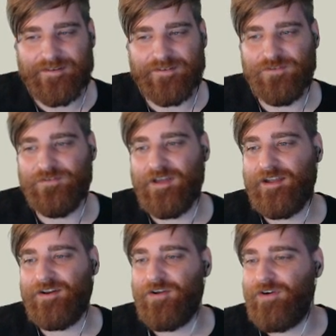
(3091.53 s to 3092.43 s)
do
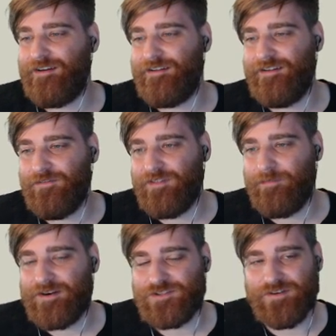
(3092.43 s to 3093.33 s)
not know how to deal with
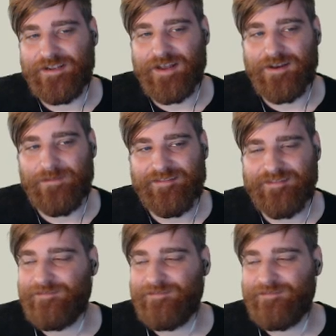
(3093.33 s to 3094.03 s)
parachuting enemies,